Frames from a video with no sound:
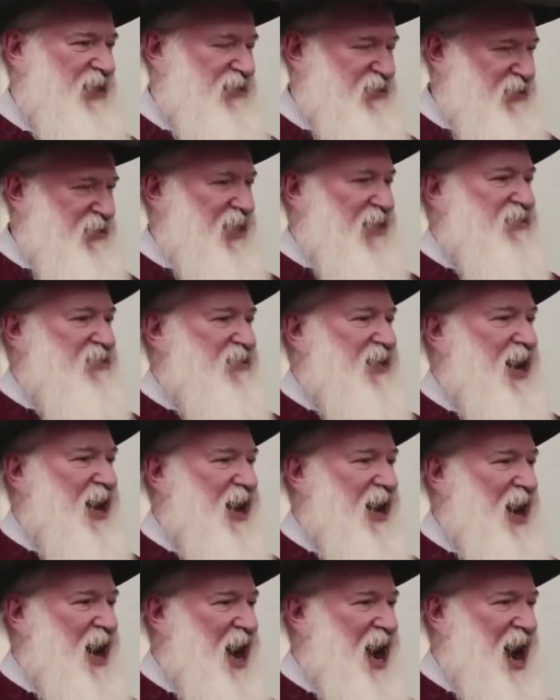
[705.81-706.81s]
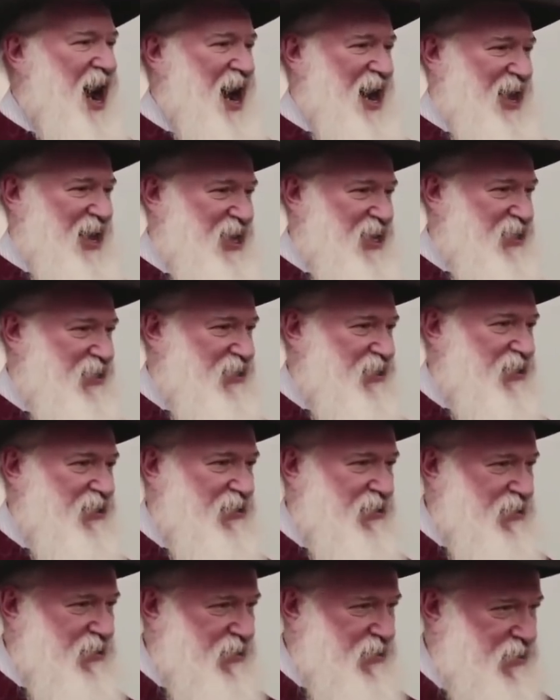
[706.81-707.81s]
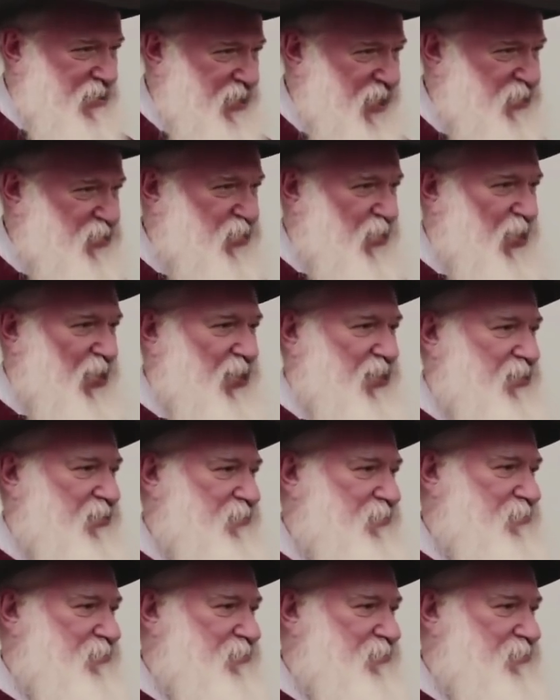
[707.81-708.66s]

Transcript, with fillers: It says hi. That's all.